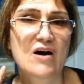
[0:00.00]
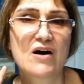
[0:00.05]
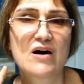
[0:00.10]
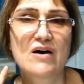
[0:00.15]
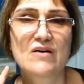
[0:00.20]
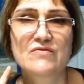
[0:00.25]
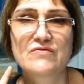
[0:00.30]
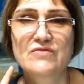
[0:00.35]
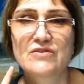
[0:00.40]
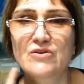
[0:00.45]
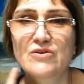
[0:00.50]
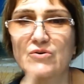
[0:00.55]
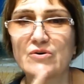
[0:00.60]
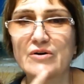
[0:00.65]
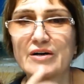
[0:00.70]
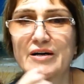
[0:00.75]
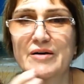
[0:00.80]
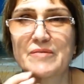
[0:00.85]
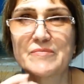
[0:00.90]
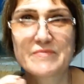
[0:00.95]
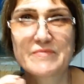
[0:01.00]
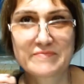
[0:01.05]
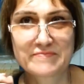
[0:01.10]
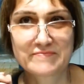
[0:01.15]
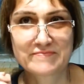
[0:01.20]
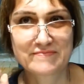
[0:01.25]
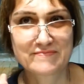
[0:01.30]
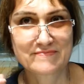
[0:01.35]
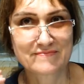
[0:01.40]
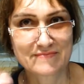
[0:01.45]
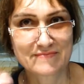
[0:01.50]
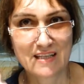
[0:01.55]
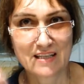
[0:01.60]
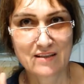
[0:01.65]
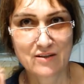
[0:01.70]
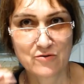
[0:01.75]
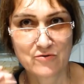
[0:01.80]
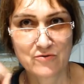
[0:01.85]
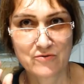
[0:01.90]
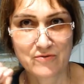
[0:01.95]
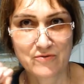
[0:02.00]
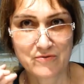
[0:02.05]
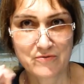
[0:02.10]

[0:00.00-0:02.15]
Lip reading: Phloem, can you